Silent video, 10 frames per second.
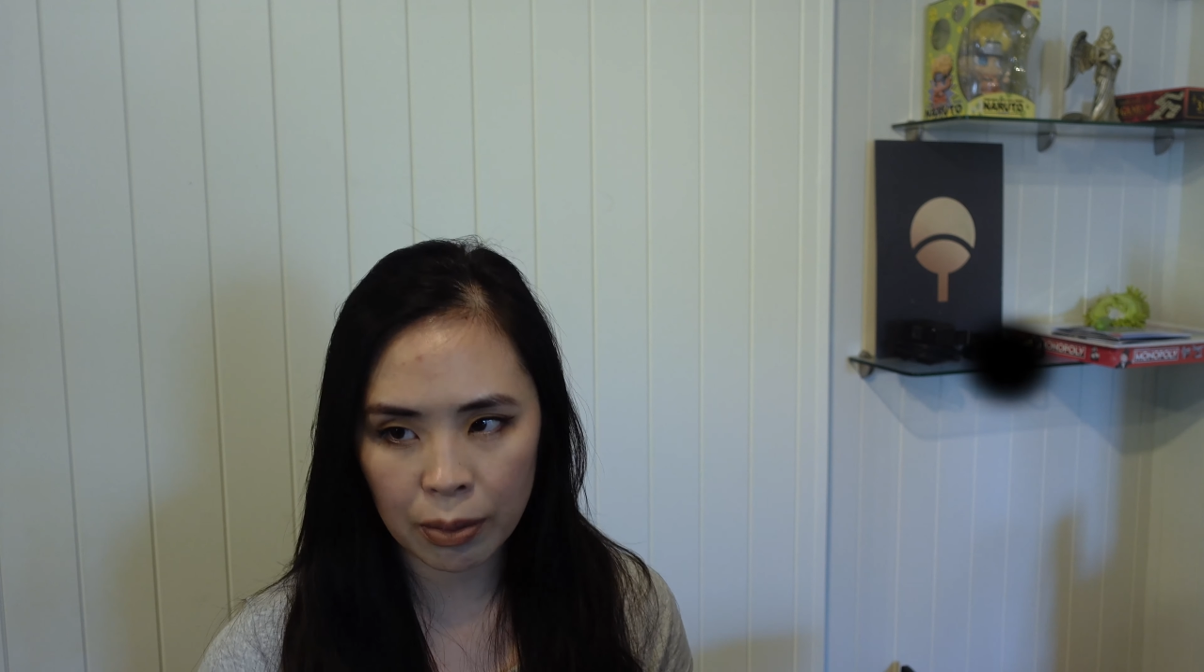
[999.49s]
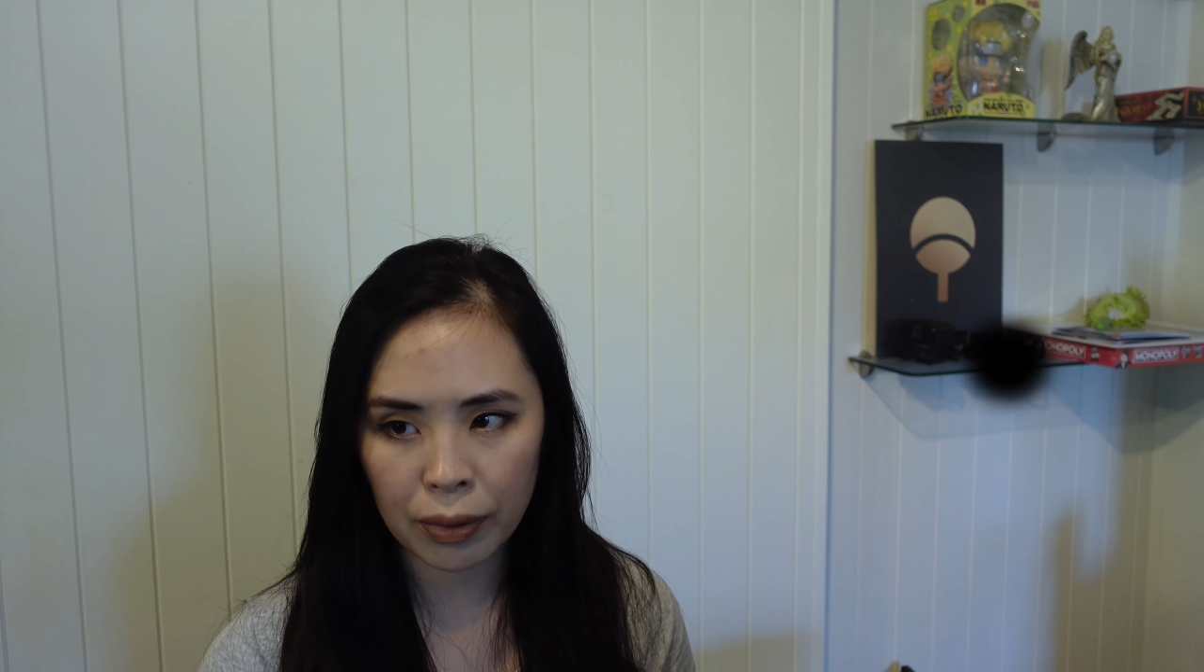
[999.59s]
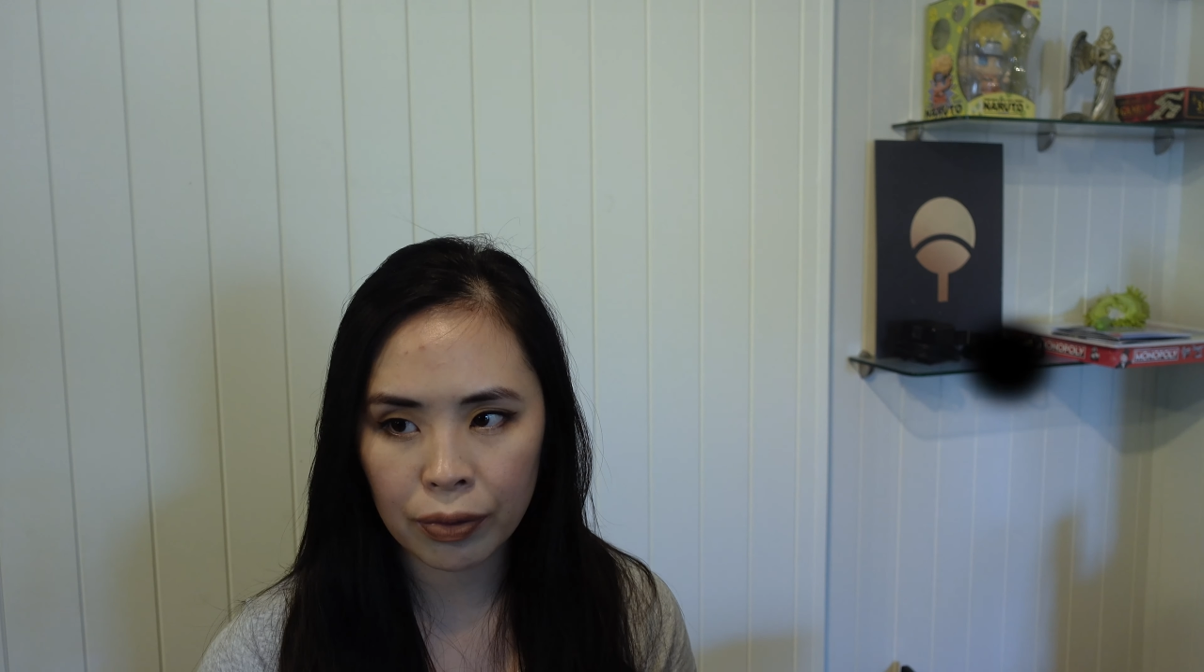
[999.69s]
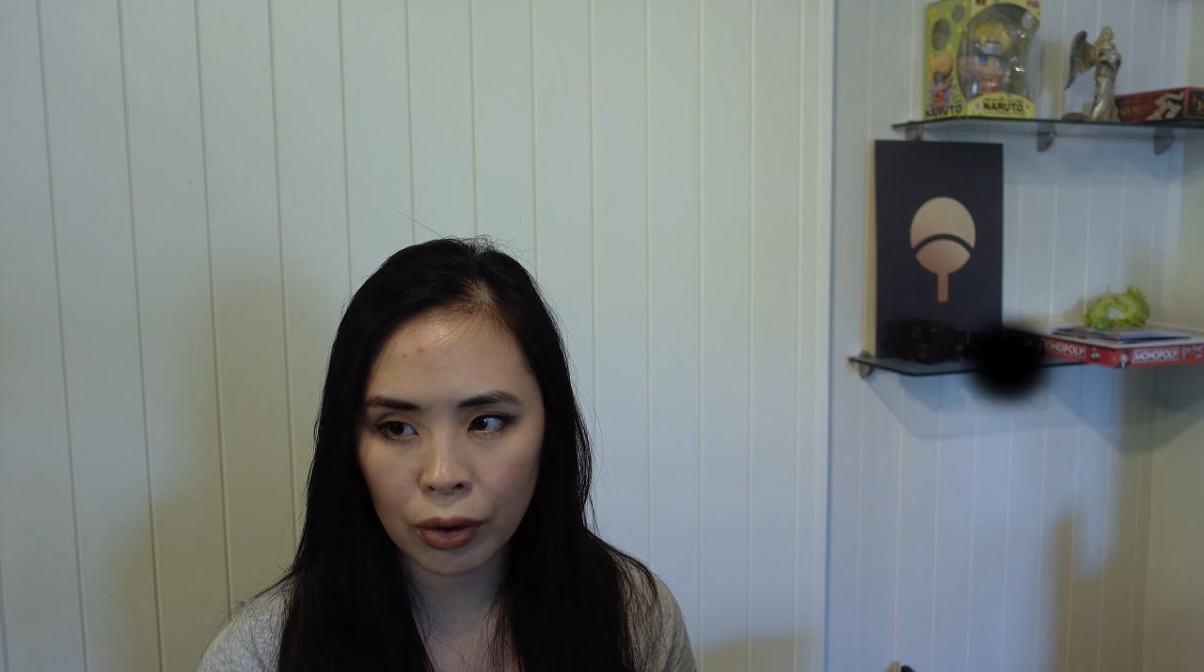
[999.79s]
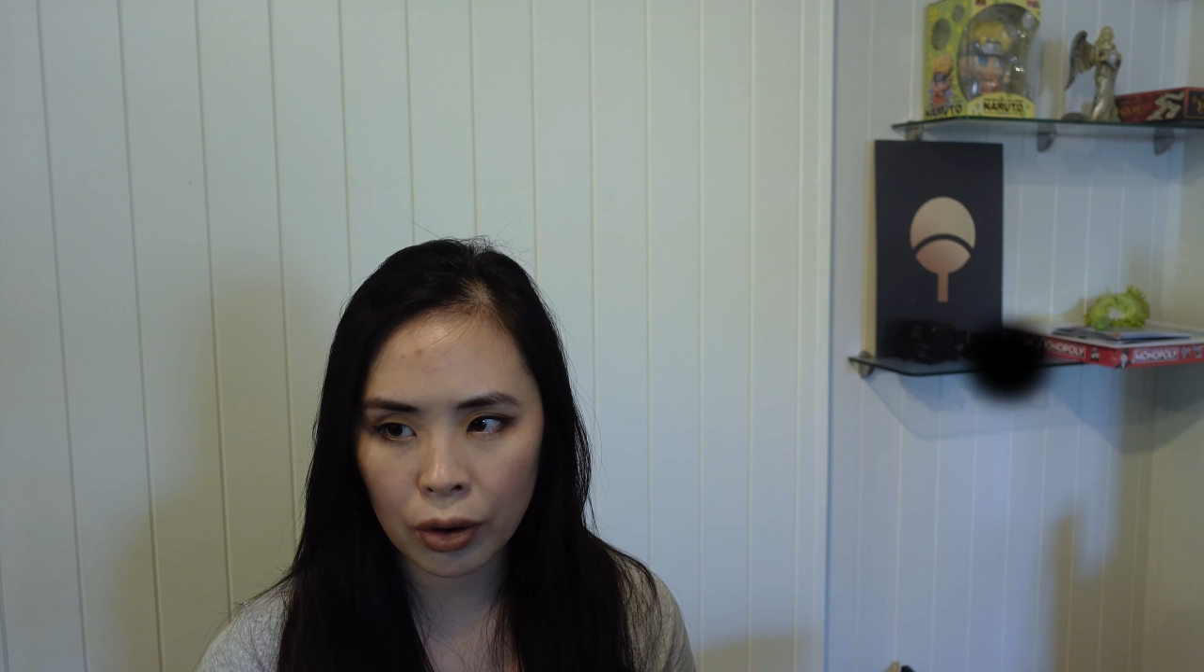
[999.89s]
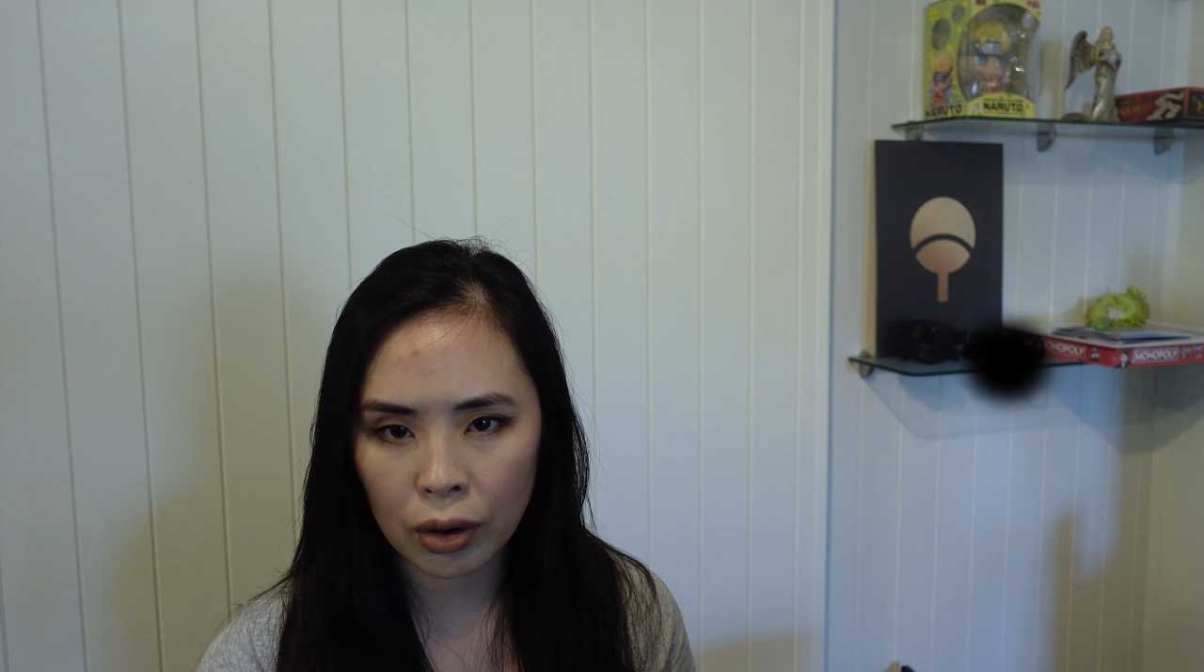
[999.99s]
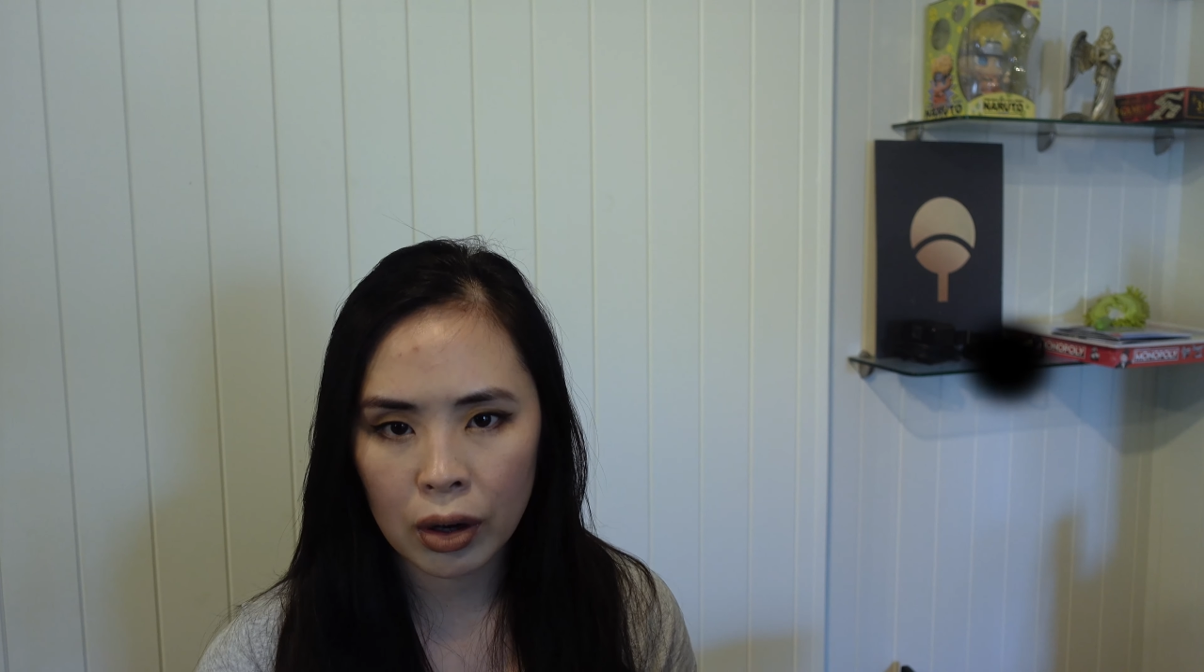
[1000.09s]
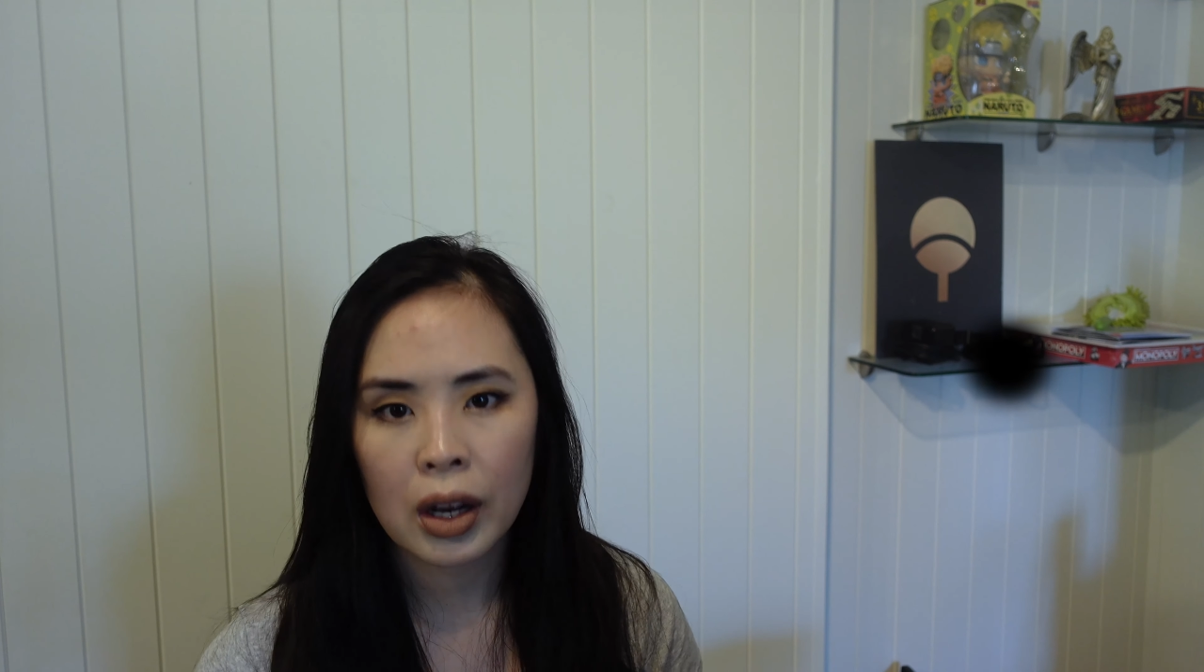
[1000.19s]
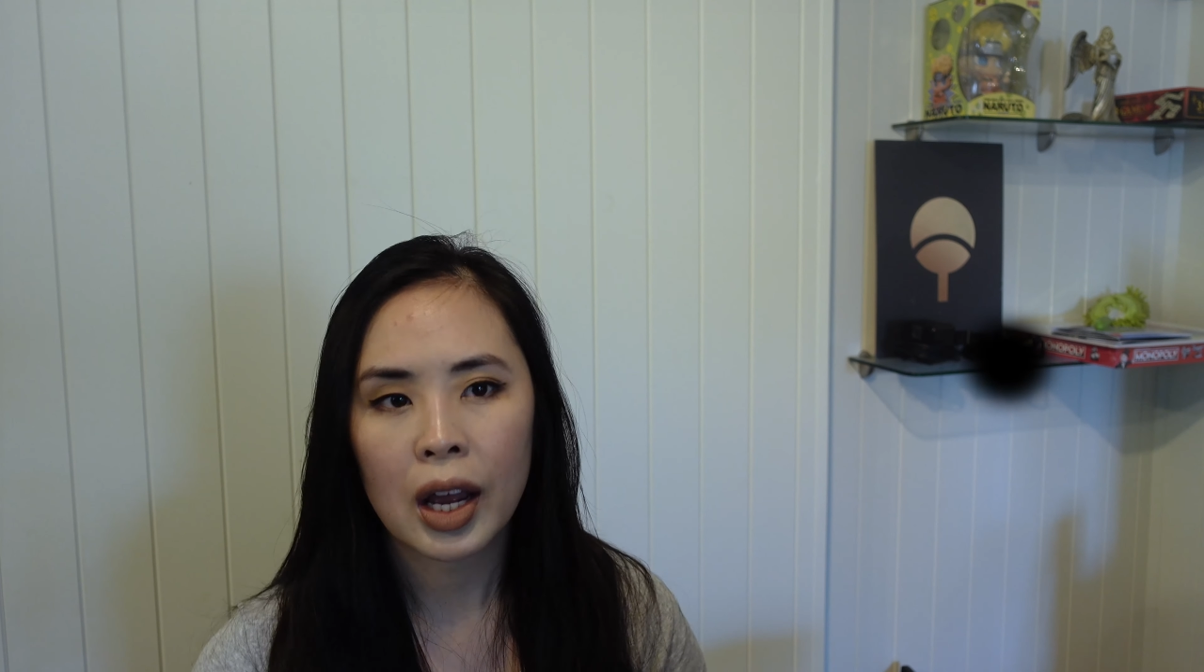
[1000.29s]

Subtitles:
before